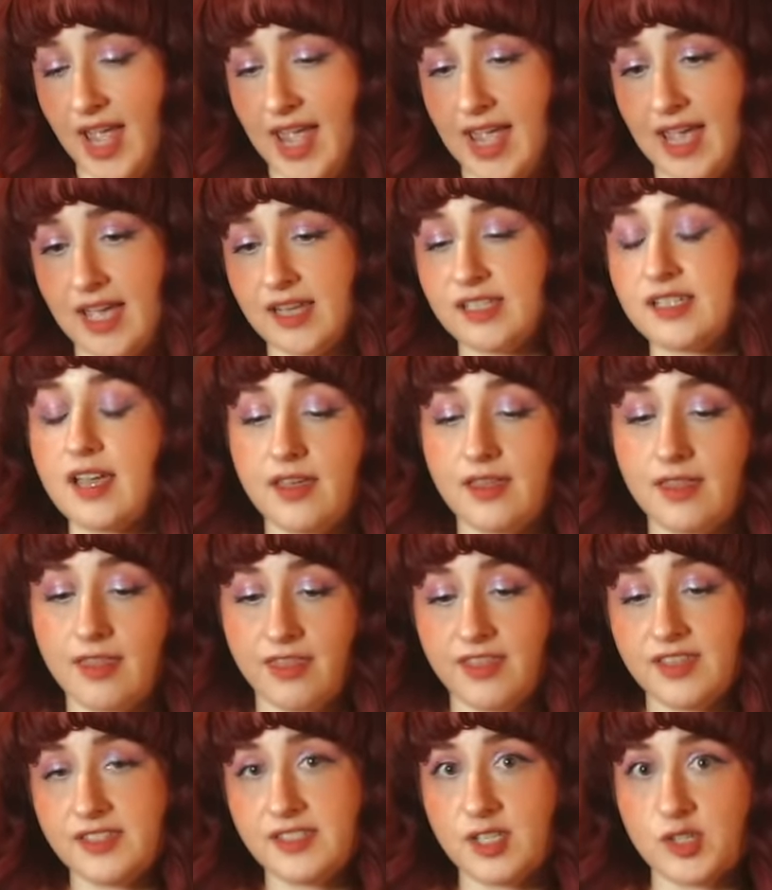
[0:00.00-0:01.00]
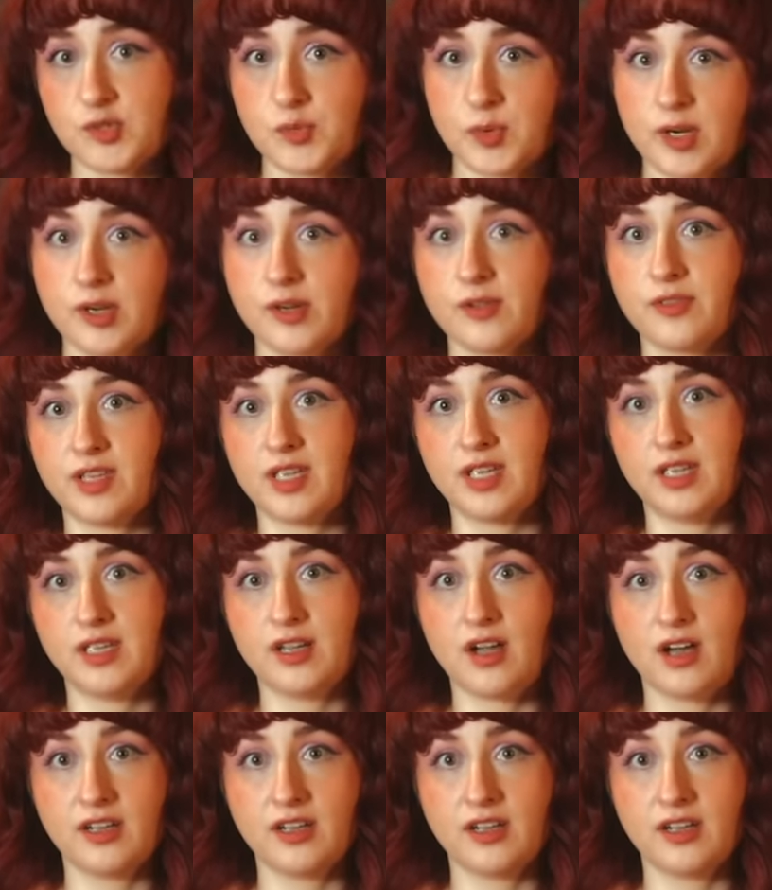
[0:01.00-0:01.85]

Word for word: And this is where the